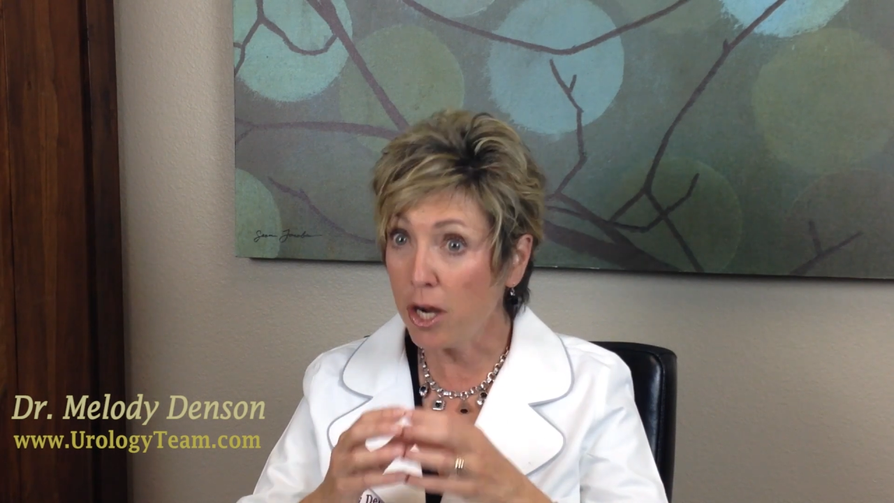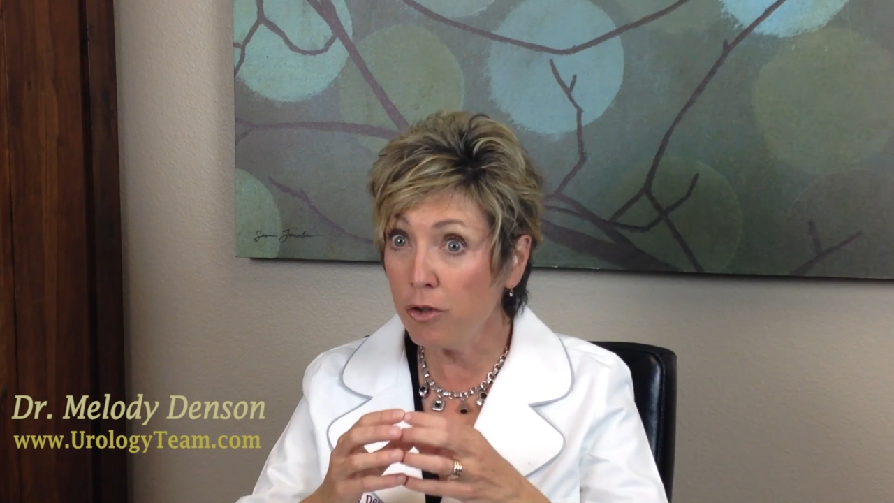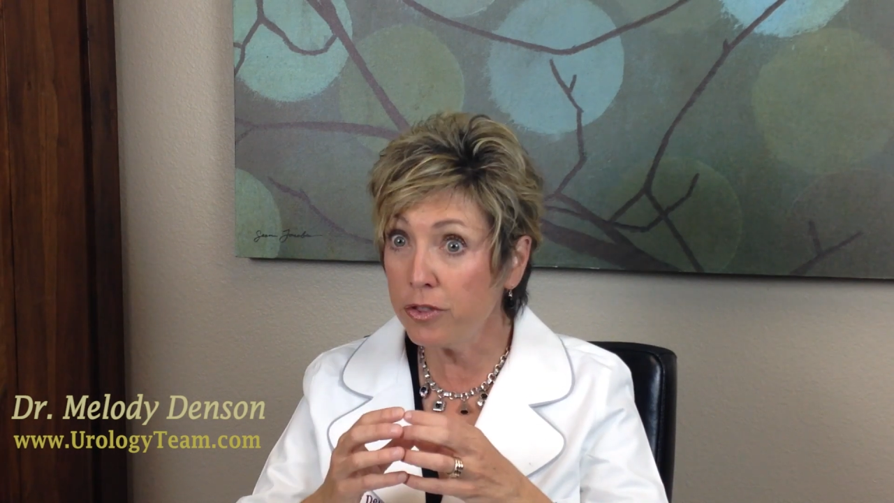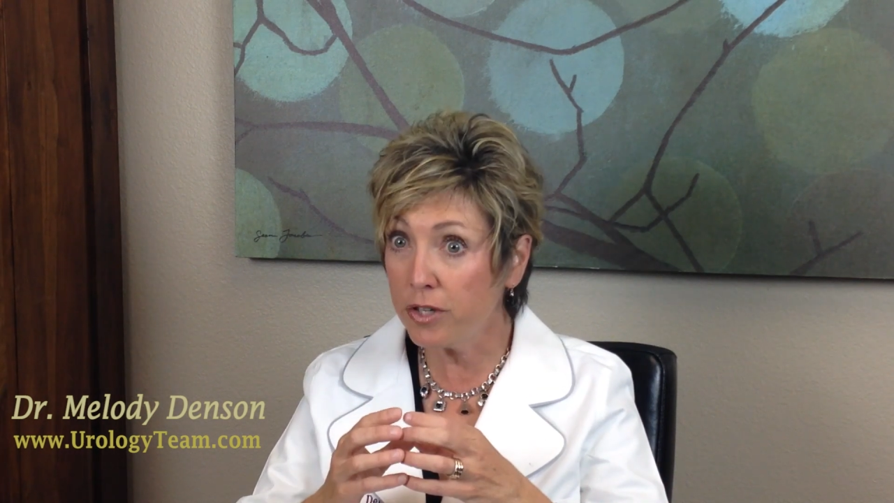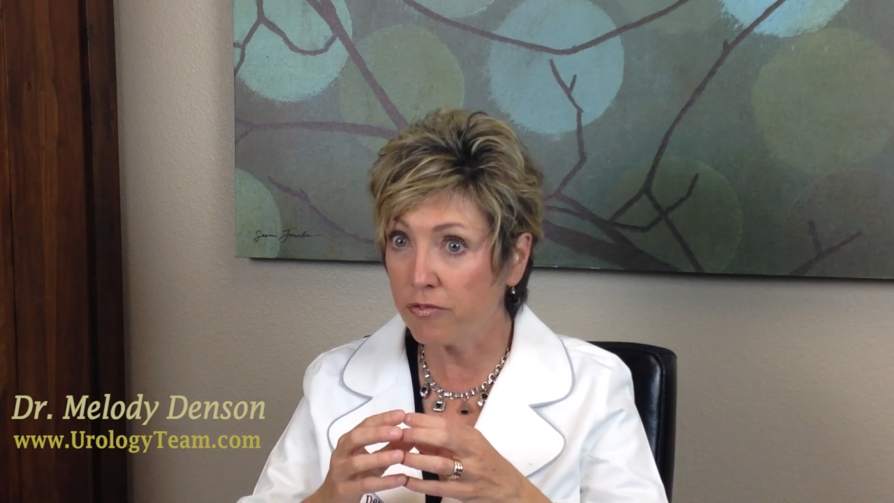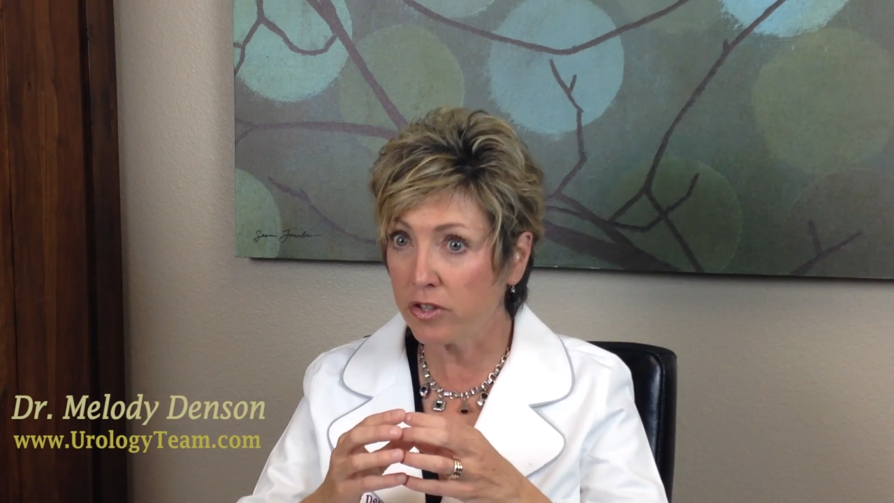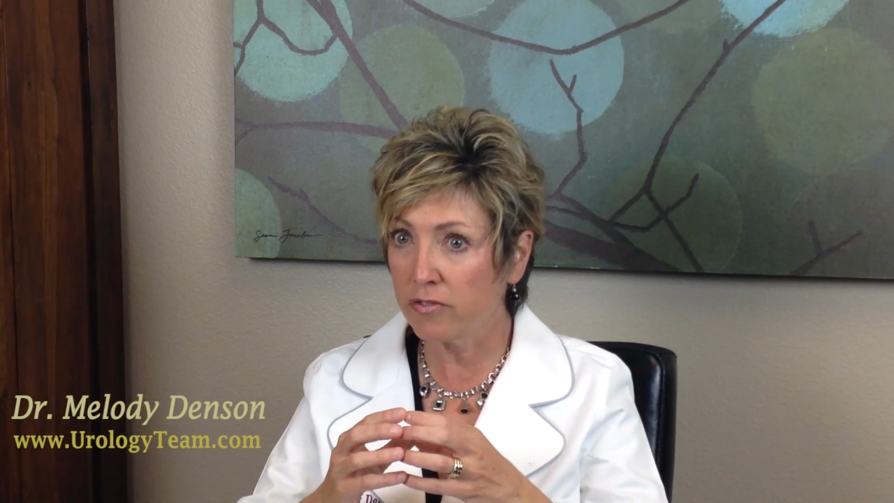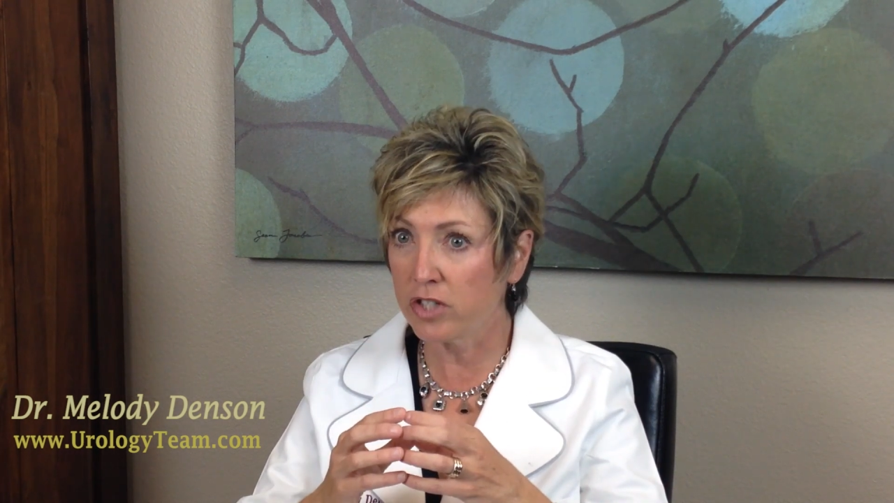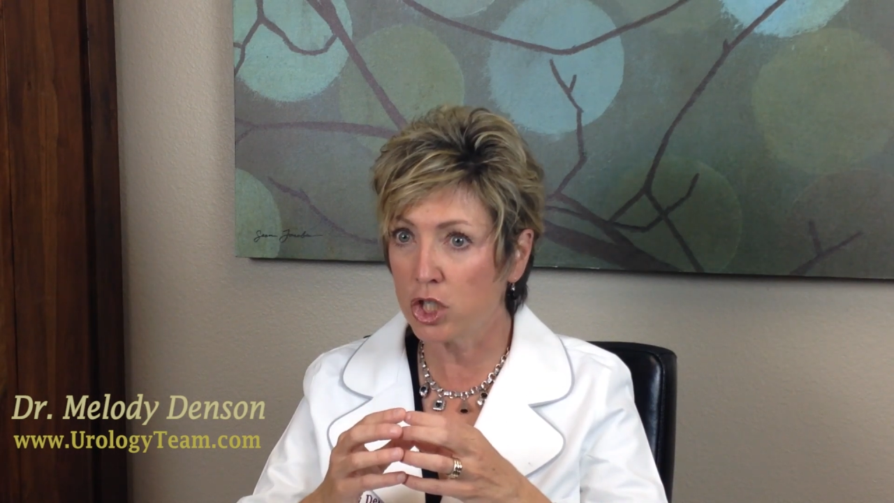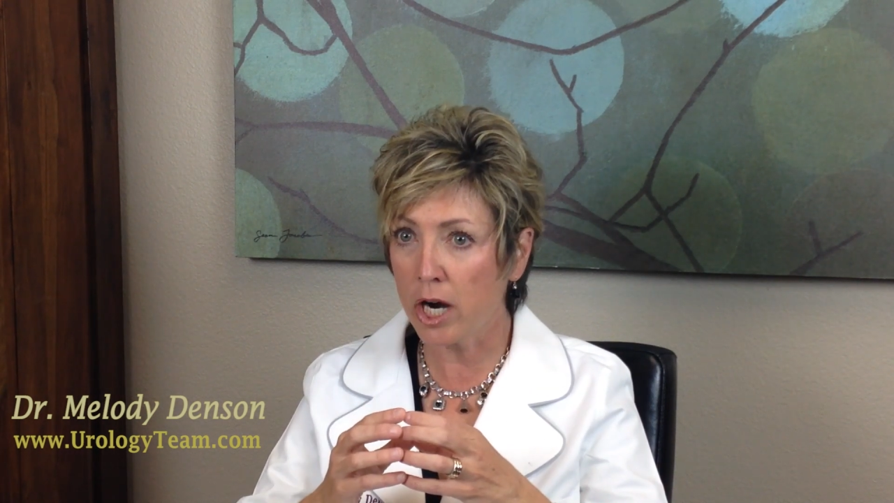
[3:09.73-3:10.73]
healthy for the
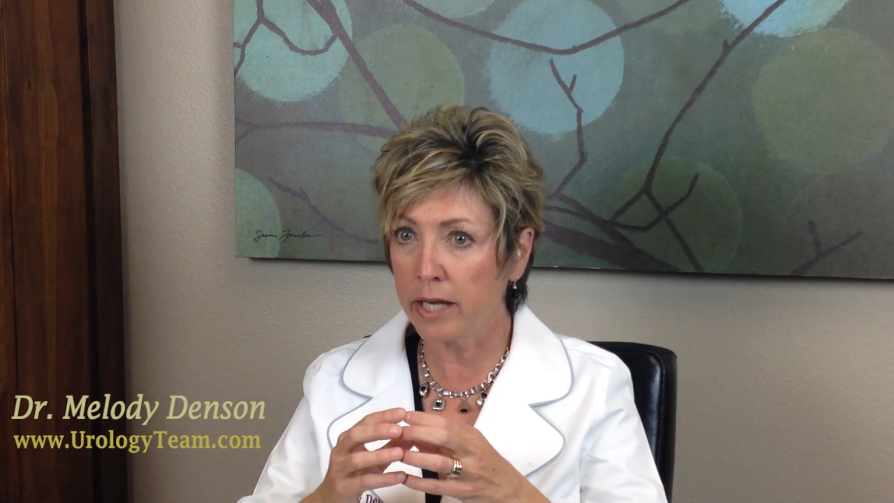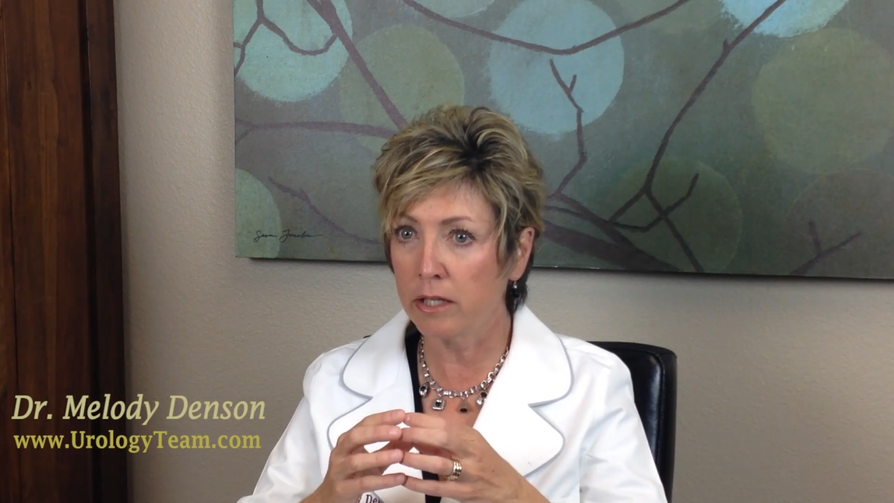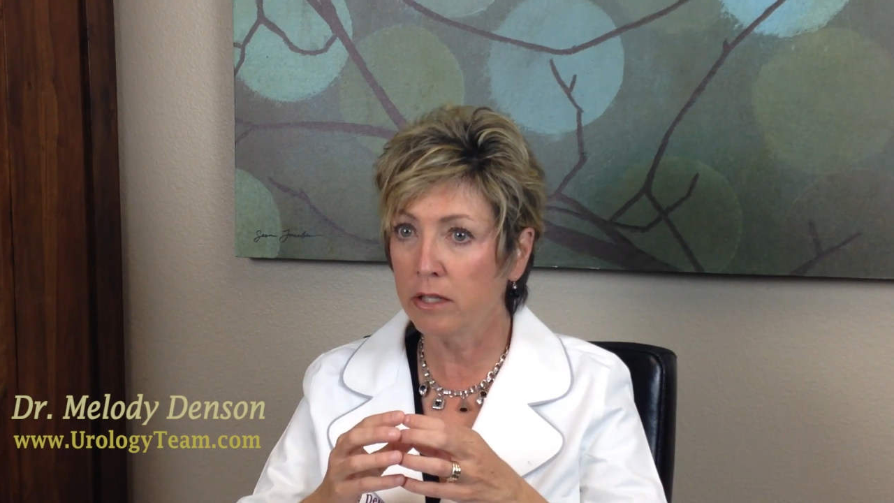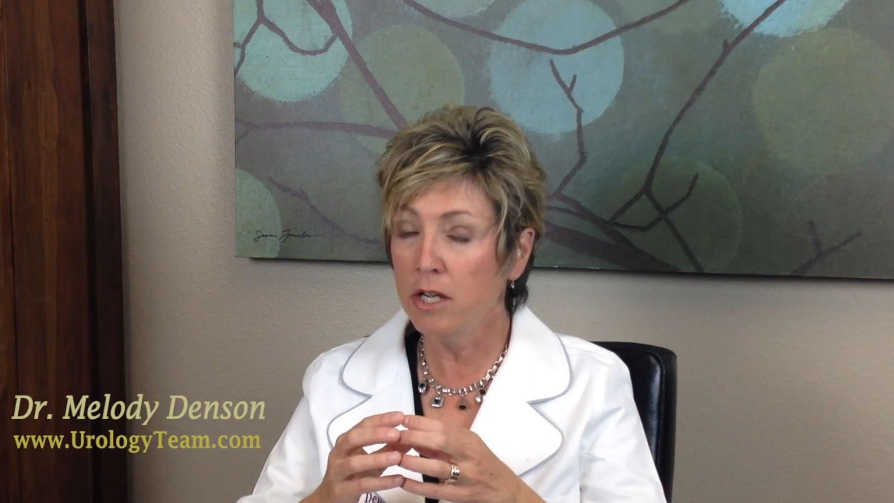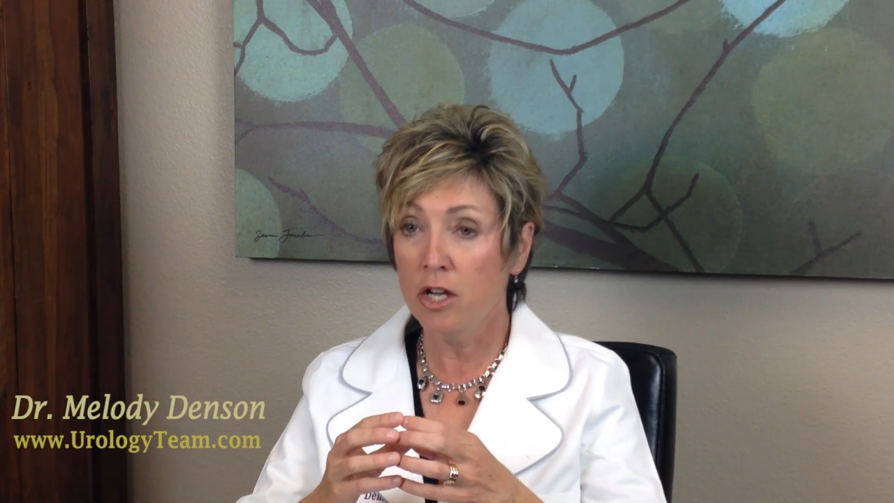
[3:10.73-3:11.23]
vagina.